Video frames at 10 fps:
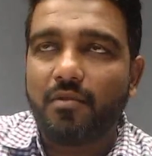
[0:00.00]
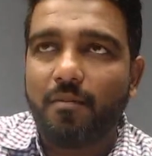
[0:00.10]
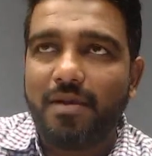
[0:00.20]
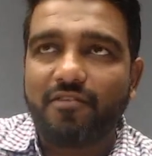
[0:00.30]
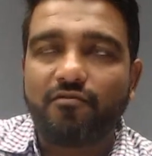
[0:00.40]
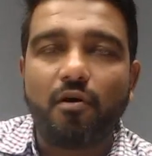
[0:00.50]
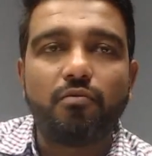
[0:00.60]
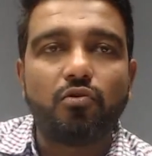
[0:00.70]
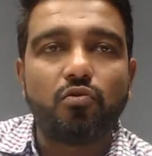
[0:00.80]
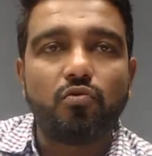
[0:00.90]
platform
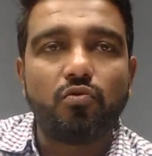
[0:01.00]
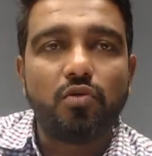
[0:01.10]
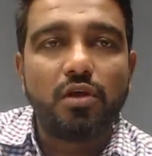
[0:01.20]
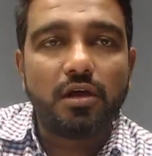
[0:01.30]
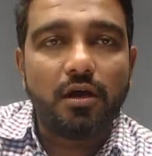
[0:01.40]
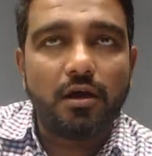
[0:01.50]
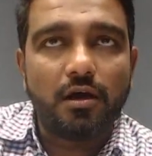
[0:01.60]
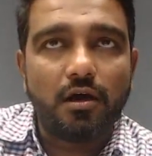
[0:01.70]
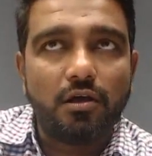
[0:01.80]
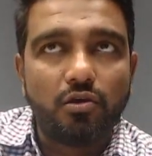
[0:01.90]
to
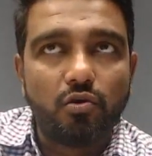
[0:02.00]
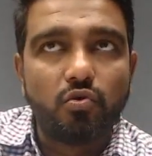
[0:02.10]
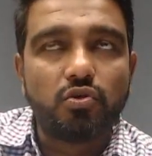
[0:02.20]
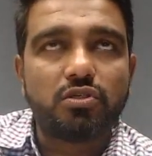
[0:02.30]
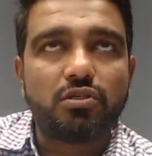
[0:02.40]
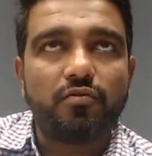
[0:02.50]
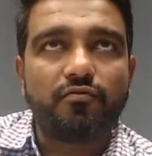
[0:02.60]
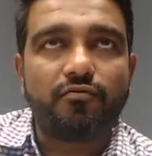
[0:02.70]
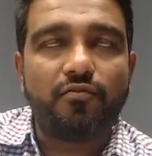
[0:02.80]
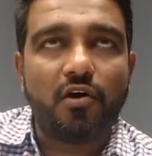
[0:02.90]
use
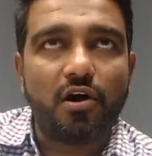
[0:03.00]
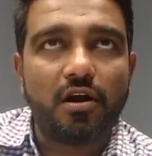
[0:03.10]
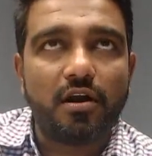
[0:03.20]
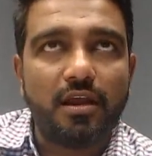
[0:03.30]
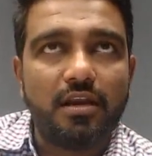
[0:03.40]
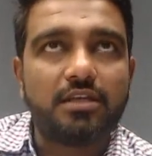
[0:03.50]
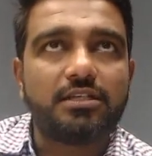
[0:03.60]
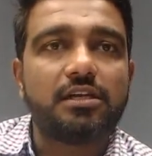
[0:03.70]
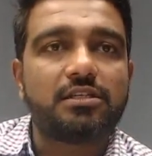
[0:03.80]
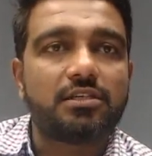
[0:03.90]
for
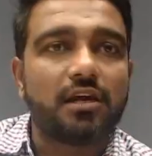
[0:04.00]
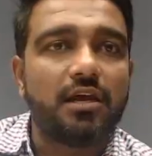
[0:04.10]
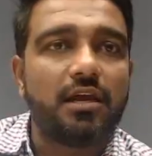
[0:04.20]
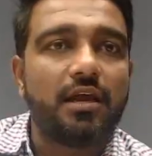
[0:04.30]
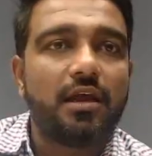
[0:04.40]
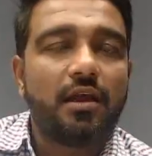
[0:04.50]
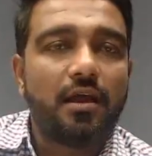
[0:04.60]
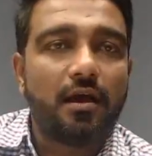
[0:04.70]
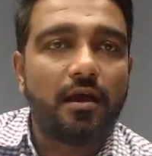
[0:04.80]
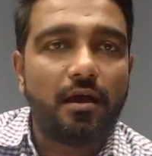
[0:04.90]
initial study
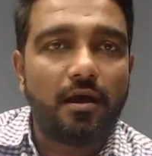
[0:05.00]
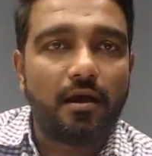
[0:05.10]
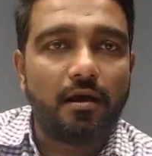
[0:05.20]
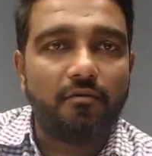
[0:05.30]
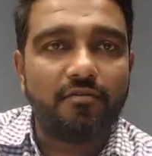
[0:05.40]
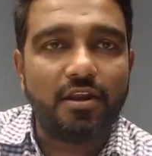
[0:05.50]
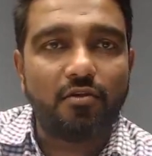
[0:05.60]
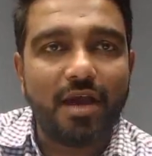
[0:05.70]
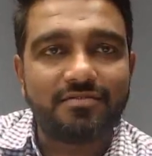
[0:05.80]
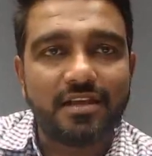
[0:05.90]
uh, when you
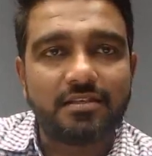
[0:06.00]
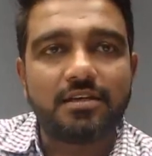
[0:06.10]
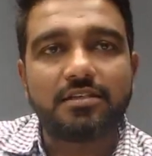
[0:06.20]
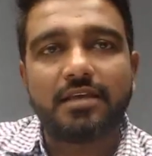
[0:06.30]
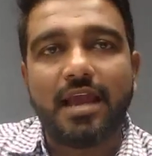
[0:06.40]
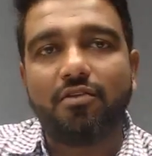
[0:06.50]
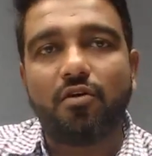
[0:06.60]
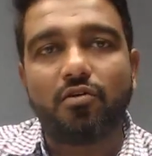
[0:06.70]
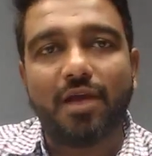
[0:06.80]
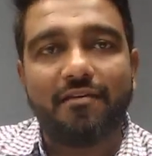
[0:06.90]
have sensors and you
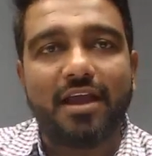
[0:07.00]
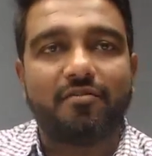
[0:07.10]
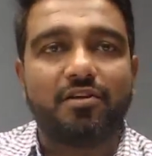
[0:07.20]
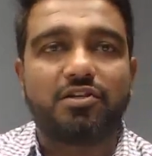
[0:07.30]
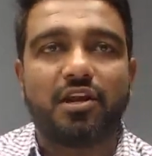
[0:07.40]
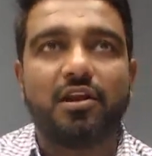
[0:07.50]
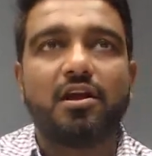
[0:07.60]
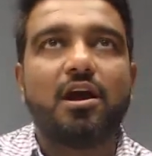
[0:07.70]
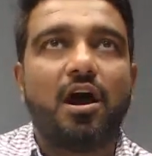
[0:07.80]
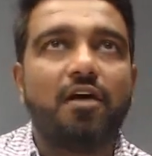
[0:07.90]
want to have acquisition.
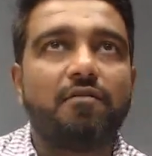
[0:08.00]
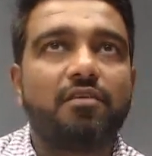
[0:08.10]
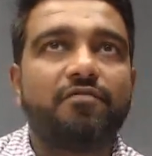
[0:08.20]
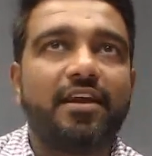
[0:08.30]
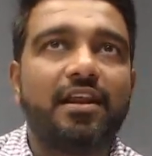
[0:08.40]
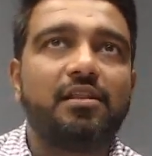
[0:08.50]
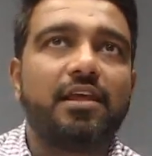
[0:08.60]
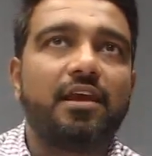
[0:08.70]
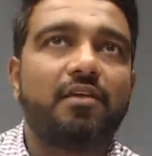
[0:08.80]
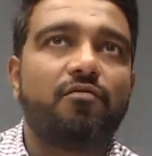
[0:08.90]
However, the final
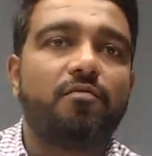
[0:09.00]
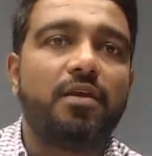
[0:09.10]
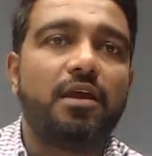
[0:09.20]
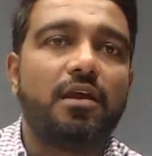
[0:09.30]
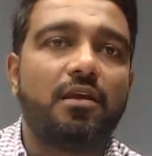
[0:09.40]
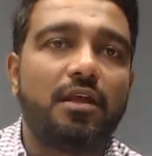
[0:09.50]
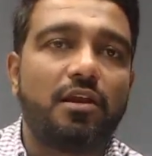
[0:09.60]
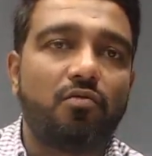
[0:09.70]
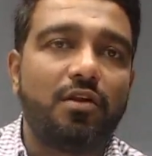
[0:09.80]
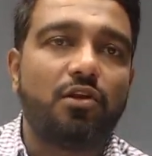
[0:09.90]
thing would be that
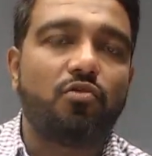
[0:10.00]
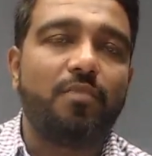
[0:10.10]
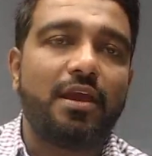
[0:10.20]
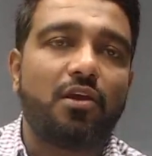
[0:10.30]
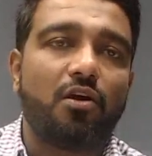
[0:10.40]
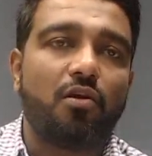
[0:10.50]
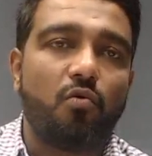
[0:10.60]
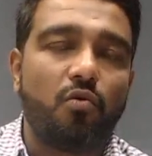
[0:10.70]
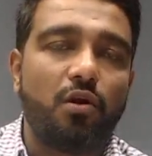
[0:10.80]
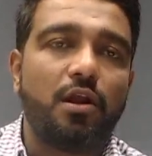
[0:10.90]
you need to make your
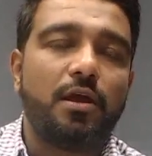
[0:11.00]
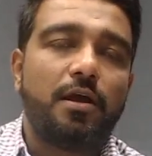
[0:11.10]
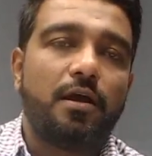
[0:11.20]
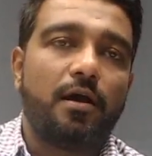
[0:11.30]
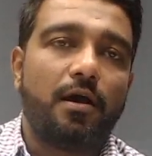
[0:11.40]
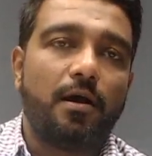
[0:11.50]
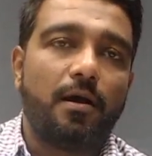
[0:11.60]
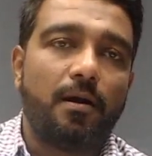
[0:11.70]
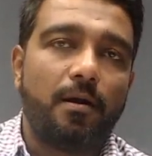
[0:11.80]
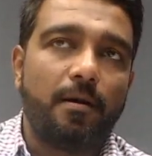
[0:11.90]
own
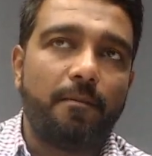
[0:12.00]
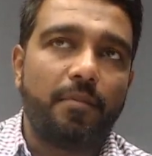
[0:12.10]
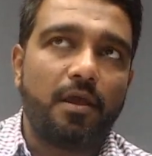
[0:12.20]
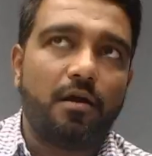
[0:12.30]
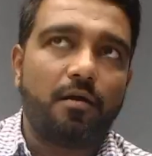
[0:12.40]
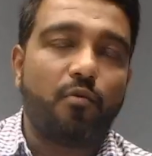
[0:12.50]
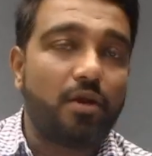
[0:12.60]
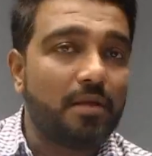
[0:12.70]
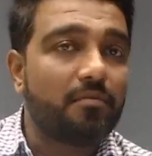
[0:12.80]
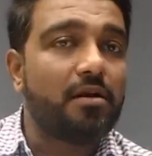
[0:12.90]
um, uh,
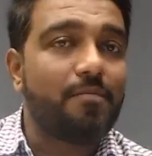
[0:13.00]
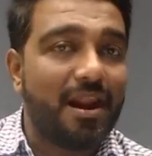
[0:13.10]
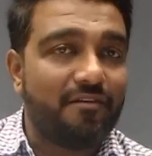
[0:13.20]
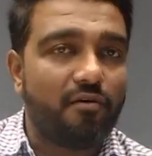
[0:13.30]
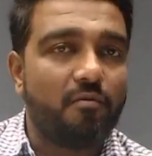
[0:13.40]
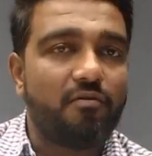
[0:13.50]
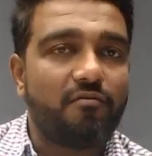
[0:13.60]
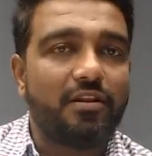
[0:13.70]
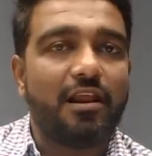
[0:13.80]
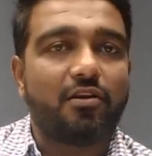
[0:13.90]
portable platform
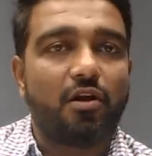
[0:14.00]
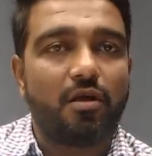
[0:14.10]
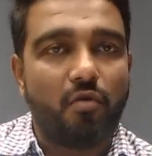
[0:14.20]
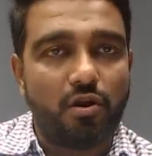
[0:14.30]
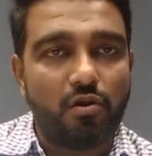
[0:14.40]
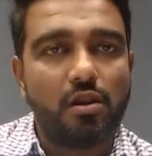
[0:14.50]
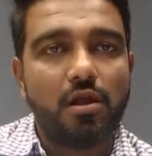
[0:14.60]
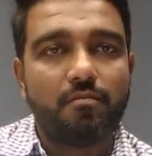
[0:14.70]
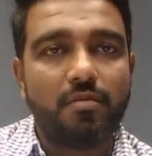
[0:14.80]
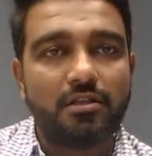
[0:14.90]
with electronic module
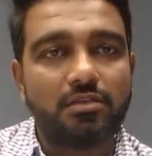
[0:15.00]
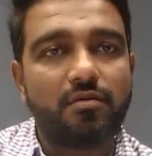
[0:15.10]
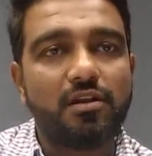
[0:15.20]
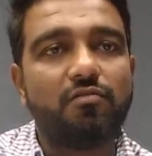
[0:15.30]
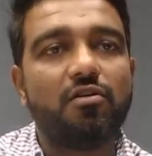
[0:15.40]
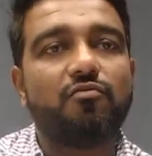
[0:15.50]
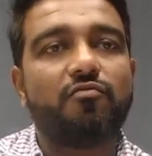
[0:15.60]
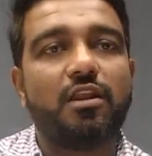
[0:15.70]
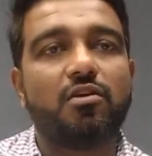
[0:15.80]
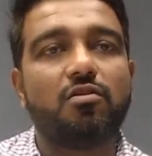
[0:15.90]
but this will give you a
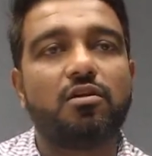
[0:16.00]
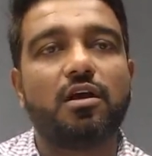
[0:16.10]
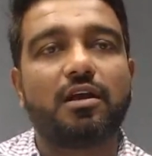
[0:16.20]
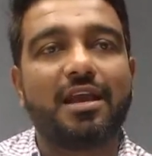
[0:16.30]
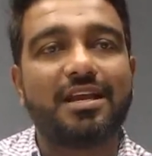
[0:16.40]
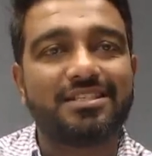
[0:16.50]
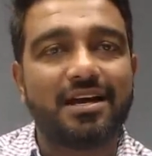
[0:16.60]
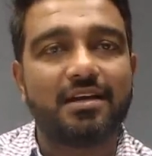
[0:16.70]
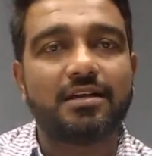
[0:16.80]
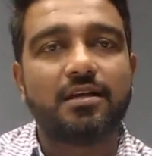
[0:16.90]
very good uh,
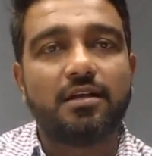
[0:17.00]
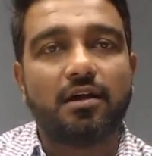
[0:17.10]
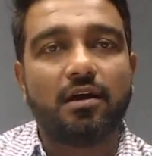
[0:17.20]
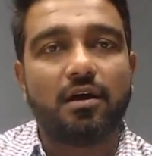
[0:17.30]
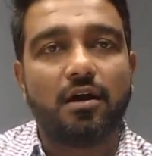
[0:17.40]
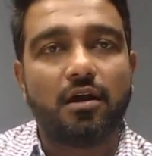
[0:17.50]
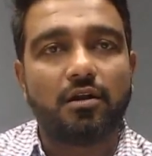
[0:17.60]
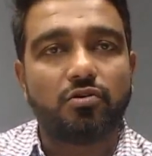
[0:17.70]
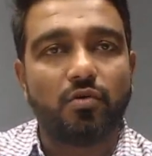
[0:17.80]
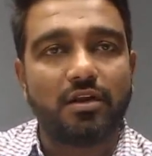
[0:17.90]
kickstart uh,
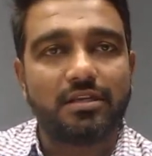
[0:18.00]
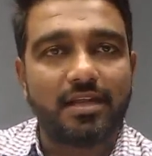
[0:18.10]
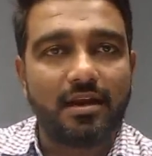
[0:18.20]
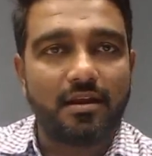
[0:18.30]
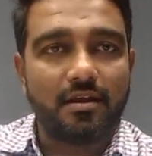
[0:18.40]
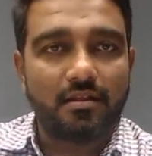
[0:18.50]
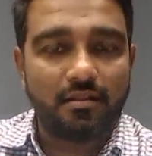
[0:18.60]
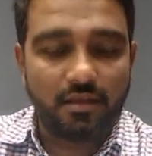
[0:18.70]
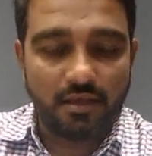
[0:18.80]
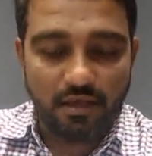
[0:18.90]
to understand
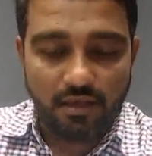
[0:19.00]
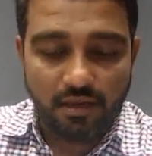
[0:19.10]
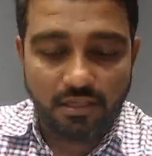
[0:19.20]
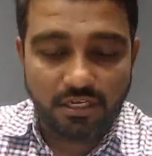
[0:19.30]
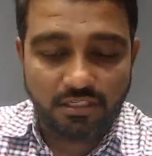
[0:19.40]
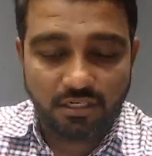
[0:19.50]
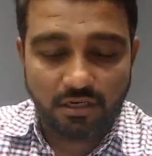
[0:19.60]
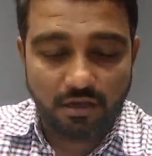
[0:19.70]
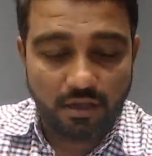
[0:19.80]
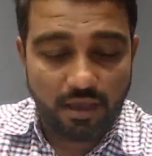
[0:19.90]
the research
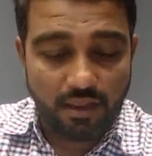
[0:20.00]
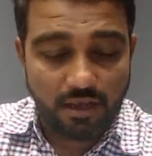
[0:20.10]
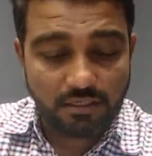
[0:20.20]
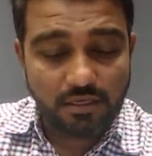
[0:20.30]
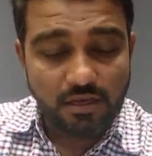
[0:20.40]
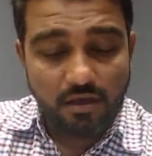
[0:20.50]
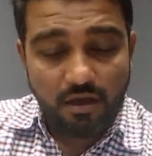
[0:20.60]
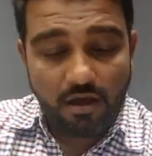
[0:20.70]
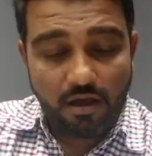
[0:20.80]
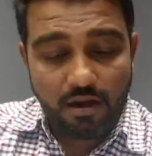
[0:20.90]
uh, areas
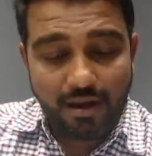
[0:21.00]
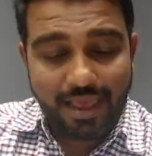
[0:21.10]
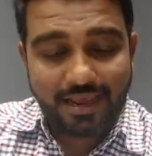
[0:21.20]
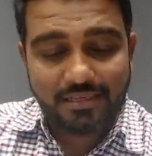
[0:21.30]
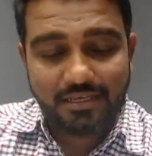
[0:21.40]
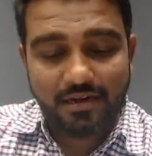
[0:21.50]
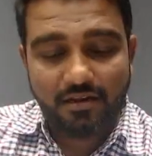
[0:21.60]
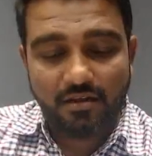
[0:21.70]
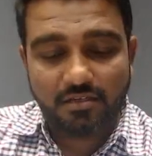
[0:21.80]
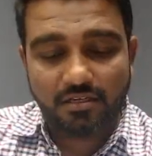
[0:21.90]
uh, like I said
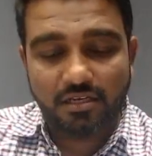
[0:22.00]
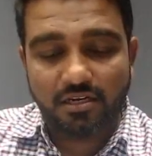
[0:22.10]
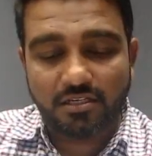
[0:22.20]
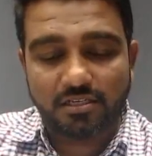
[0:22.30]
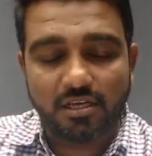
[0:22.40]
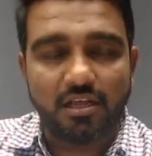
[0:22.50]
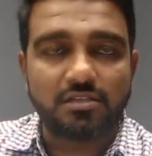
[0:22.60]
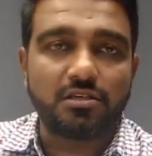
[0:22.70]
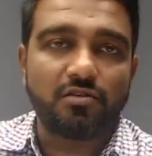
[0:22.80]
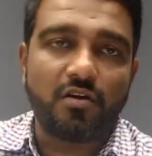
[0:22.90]
suggest research areas
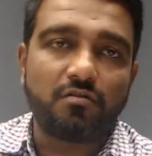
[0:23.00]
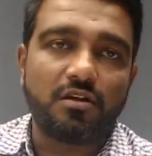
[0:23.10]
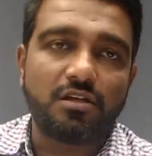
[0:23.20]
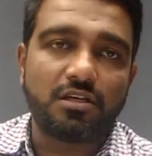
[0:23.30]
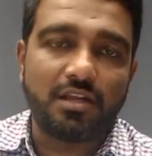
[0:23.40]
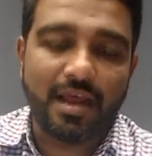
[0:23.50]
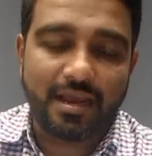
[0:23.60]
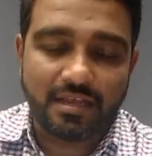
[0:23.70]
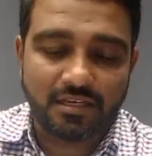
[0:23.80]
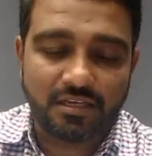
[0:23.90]
uh, one of the research area I
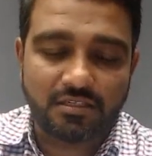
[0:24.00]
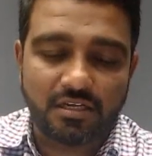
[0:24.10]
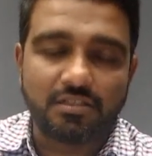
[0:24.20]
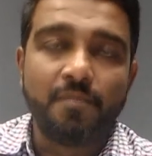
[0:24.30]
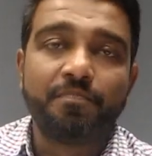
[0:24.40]
can suggest is